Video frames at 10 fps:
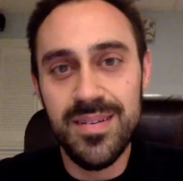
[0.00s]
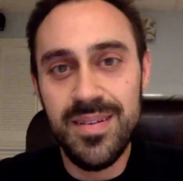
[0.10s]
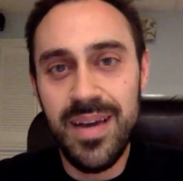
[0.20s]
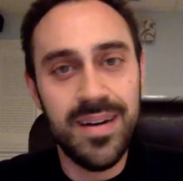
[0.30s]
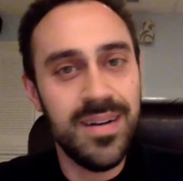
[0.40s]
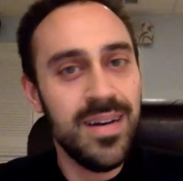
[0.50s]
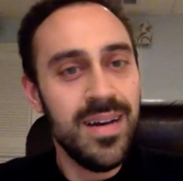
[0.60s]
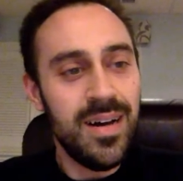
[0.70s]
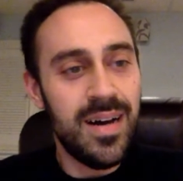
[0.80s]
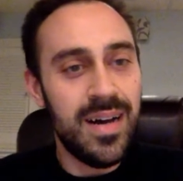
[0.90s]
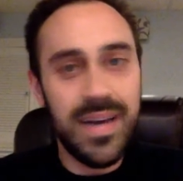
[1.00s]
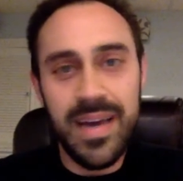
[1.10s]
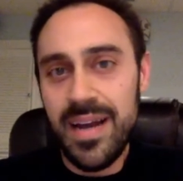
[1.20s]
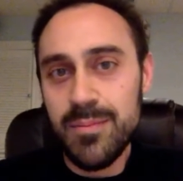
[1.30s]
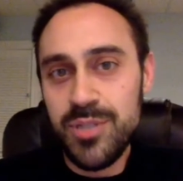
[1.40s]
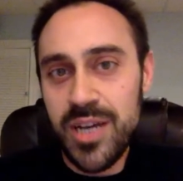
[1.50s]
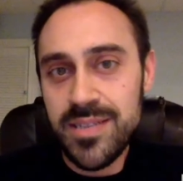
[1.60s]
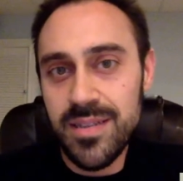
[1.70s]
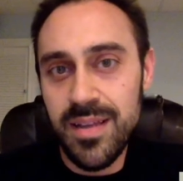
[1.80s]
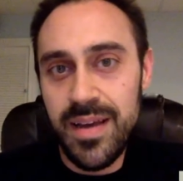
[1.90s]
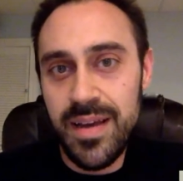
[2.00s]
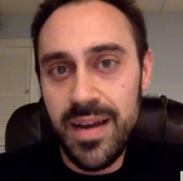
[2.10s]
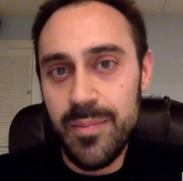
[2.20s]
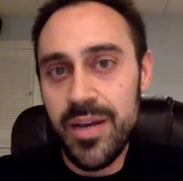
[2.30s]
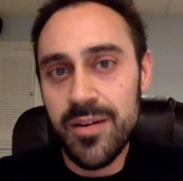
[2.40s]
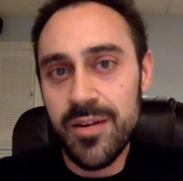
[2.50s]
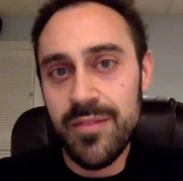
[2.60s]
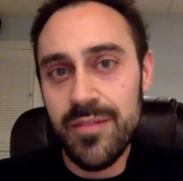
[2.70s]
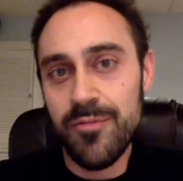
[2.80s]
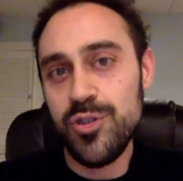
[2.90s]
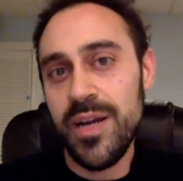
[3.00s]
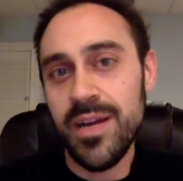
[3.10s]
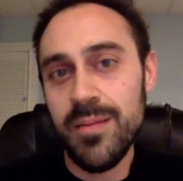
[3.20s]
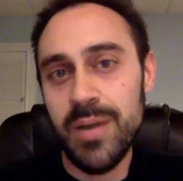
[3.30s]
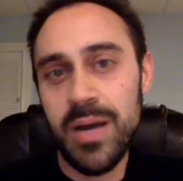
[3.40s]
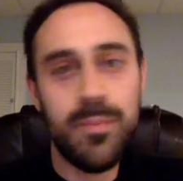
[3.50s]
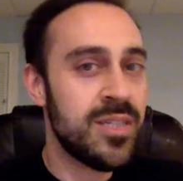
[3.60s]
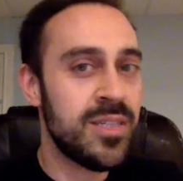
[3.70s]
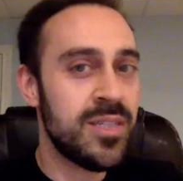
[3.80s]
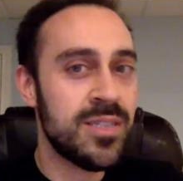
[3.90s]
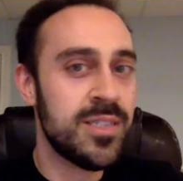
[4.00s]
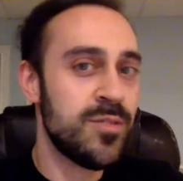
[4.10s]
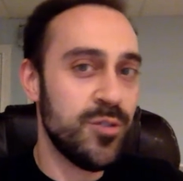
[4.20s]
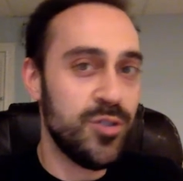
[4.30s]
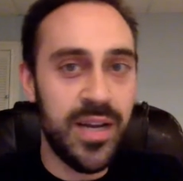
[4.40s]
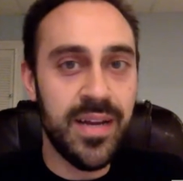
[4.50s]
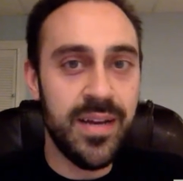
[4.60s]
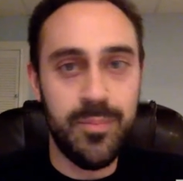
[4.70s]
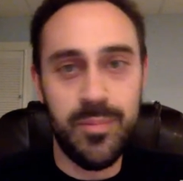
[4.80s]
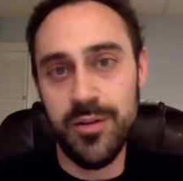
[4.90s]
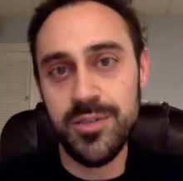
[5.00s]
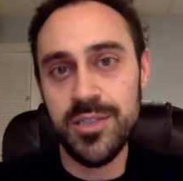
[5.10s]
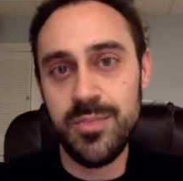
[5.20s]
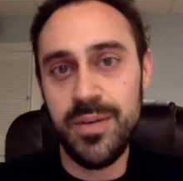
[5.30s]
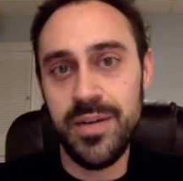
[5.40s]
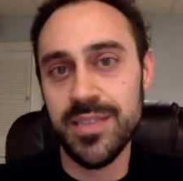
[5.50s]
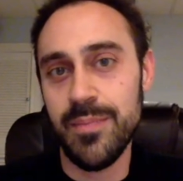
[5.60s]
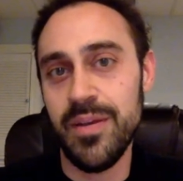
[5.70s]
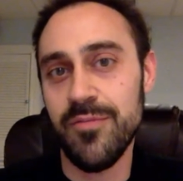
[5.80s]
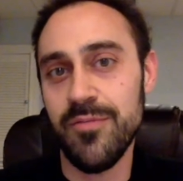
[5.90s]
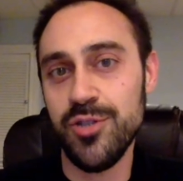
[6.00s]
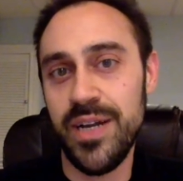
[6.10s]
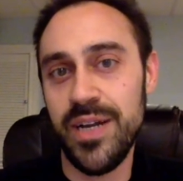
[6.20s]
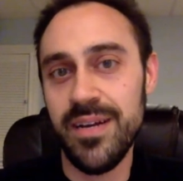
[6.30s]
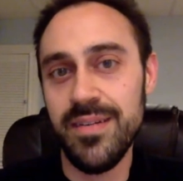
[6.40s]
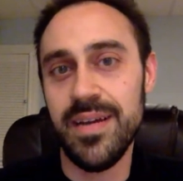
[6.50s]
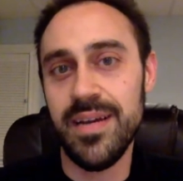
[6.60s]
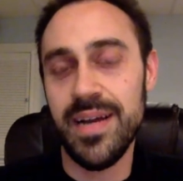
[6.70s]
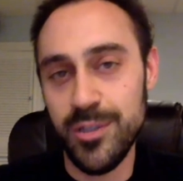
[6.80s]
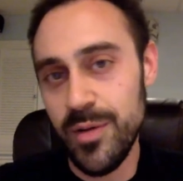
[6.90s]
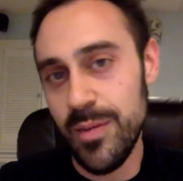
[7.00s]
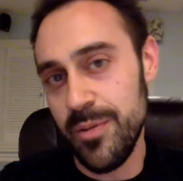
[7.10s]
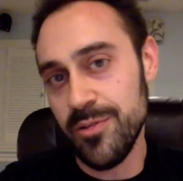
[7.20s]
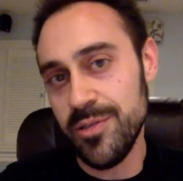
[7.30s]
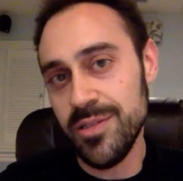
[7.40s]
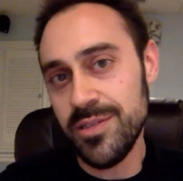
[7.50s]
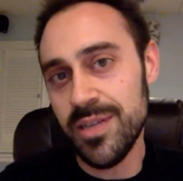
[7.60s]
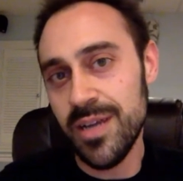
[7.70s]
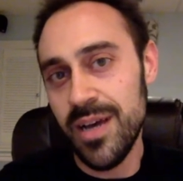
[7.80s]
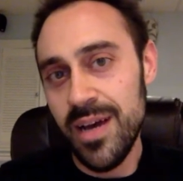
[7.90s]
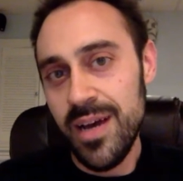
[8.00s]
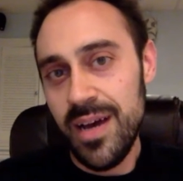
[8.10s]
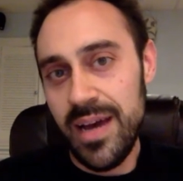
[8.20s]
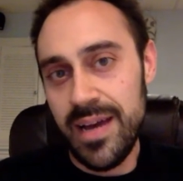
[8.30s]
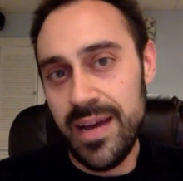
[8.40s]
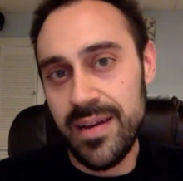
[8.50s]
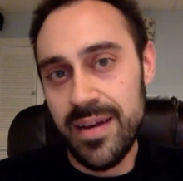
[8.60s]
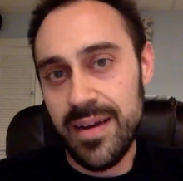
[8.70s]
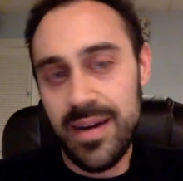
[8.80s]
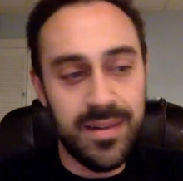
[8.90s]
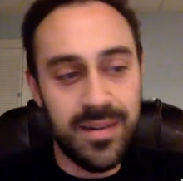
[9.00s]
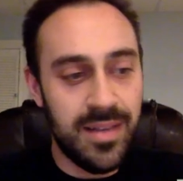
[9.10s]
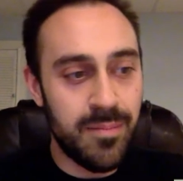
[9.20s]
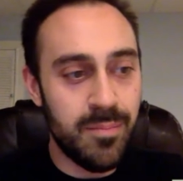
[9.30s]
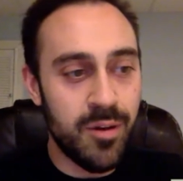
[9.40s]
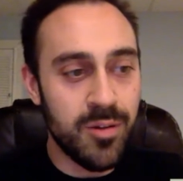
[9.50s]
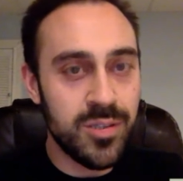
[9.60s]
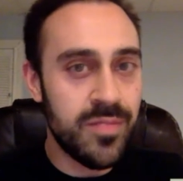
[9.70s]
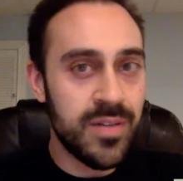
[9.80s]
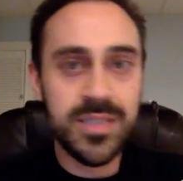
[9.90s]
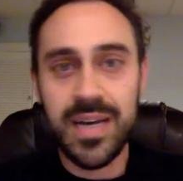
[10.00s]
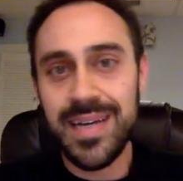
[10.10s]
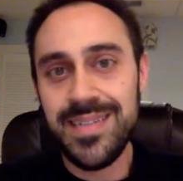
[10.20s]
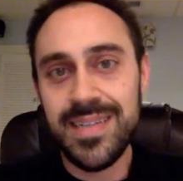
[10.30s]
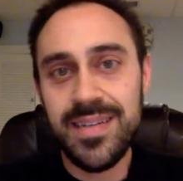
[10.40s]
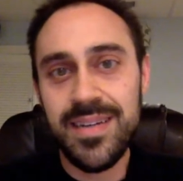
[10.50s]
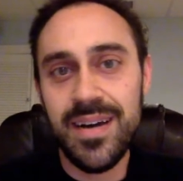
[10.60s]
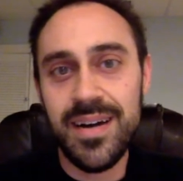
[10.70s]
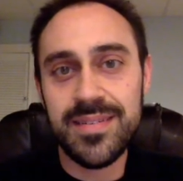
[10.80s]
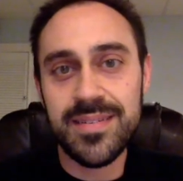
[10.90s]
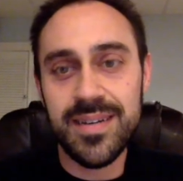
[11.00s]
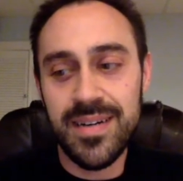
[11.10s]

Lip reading: Yeah. Again, I'm Jason Lynette. I'm here in Virginia. My business is Virginia Hypnosis because I'm in Virginia and I do hypnosis. And like most of us, I did not